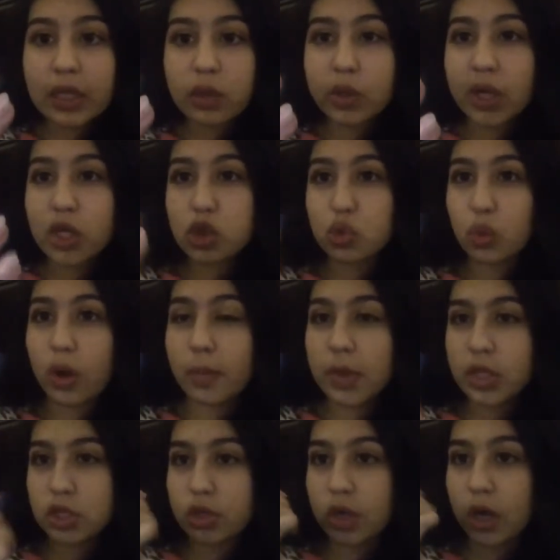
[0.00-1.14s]
you guys want
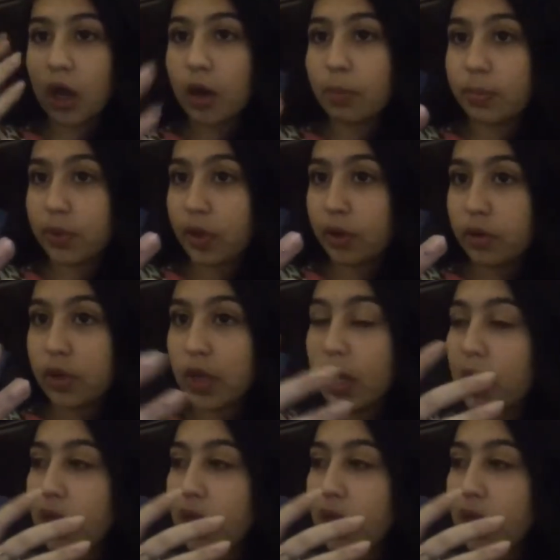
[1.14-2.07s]
me to upload.